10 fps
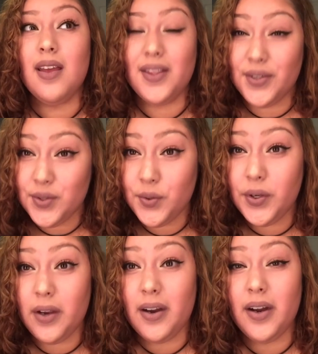in the
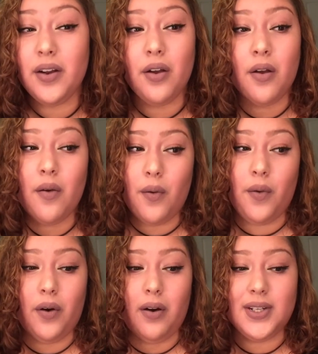schoolyard
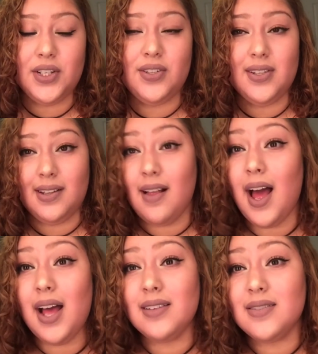or just in
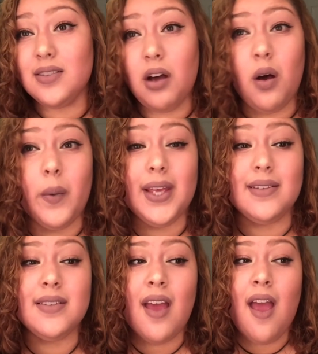class, in the hallways,